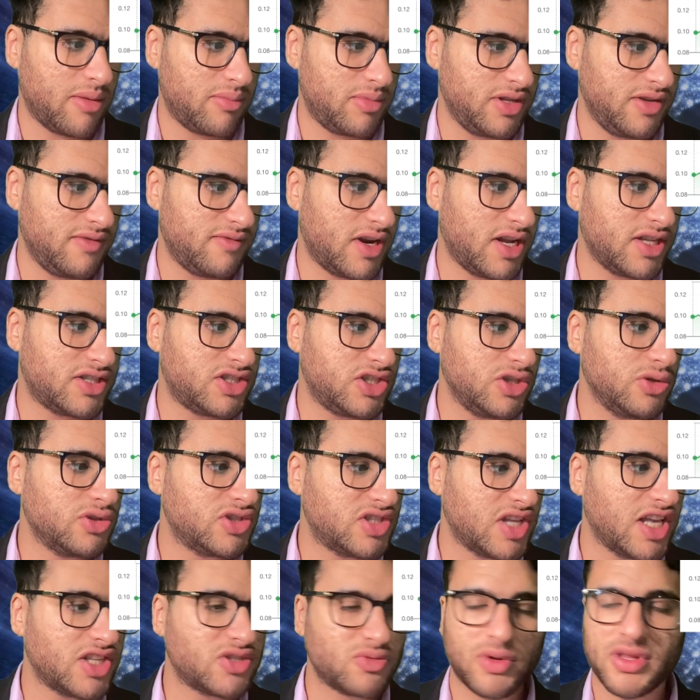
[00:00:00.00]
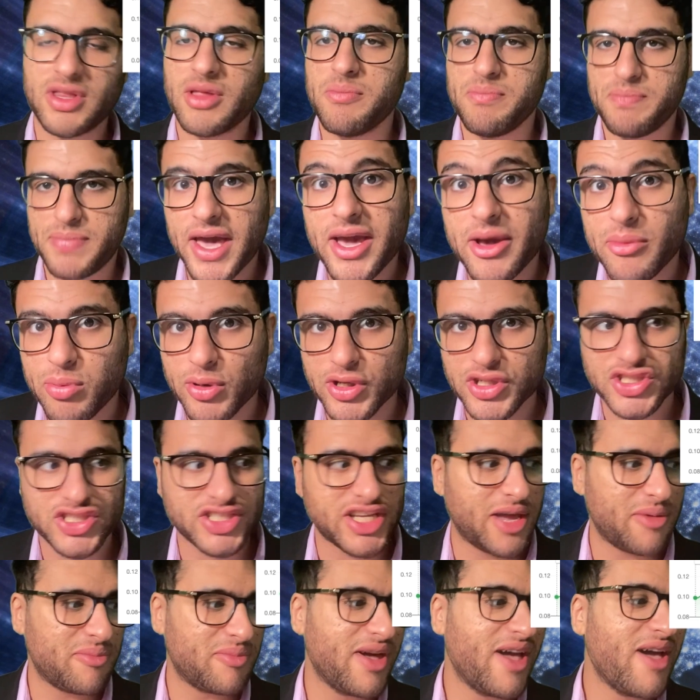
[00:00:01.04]
believe, right? Tuesday is when the big push
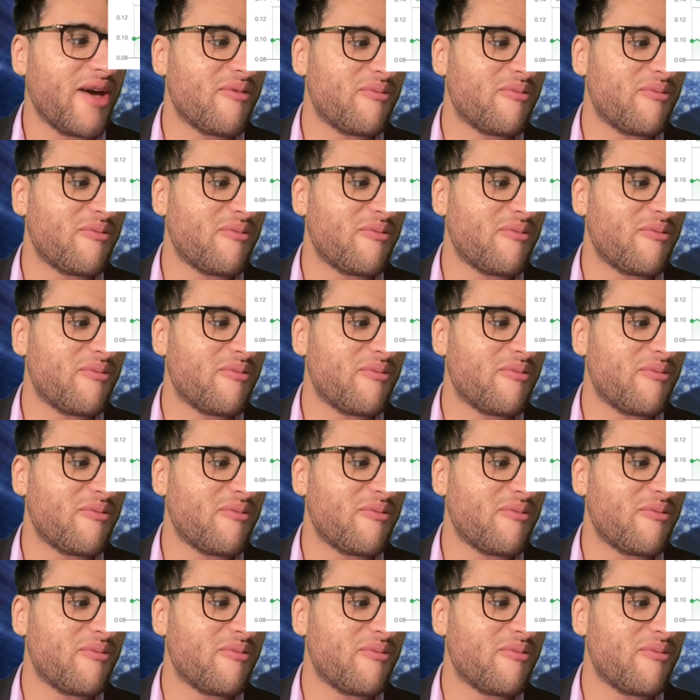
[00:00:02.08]
came.